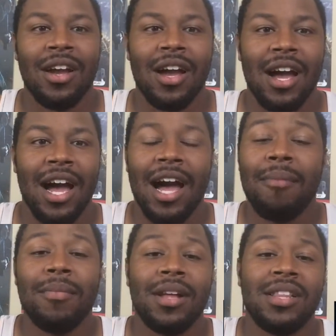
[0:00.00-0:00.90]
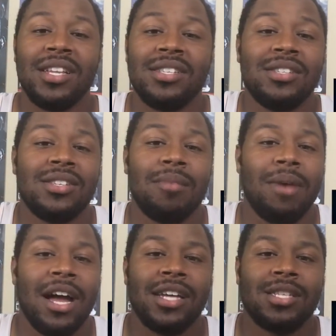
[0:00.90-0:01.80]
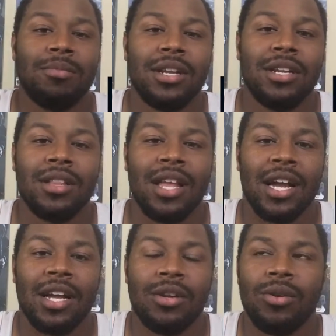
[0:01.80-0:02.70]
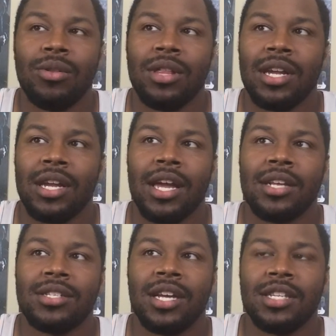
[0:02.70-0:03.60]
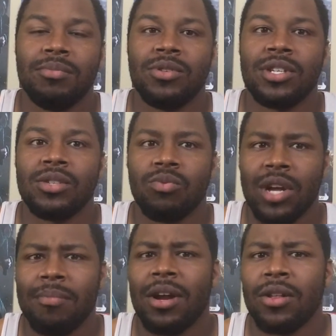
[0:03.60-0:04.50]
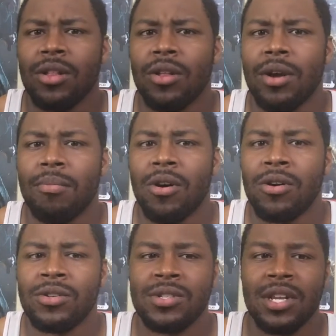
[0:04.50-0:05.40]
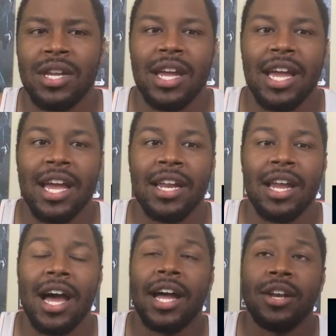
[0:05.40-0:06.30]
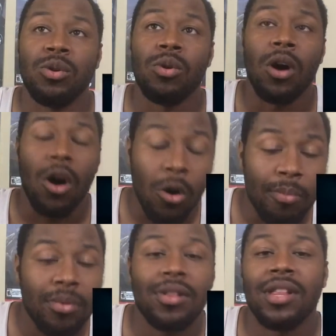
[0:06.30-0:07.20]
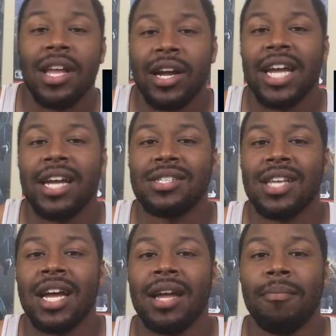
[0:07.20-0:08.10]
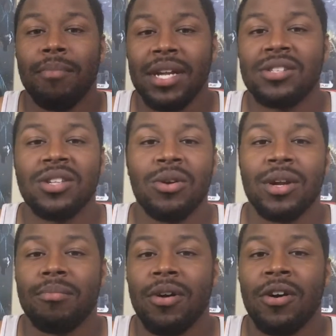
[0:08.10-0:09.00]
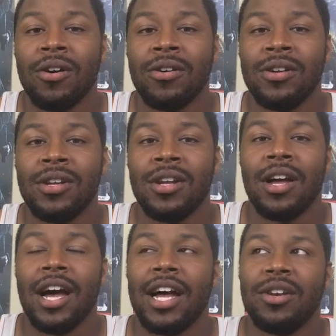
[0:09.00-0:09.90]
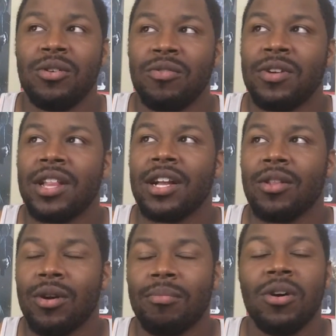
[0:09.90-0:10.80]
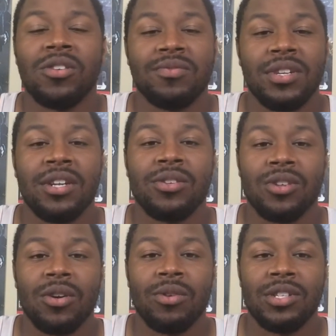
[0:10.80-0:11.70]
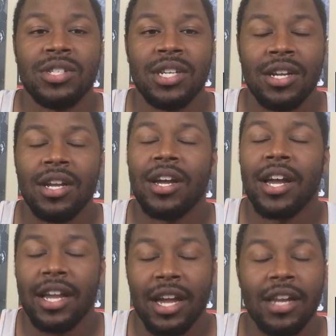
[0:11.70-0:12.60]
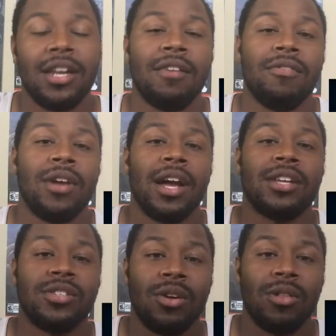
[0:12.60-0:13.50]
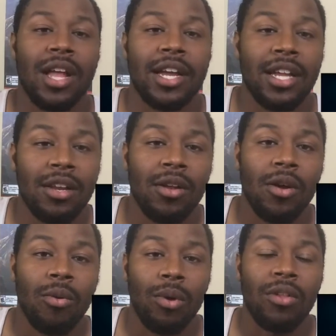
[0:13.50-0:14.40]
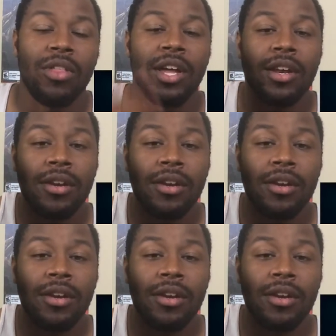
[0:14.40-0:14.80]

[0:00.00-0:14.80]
I'm this isn't a biased opinion. Like I do think KSI's music is way better than Logan Paul's, and I do hope that KSI beats Logan Paul. I do feel like Logan Paul's videos are cringy. Again, if you guys don't like it, well then,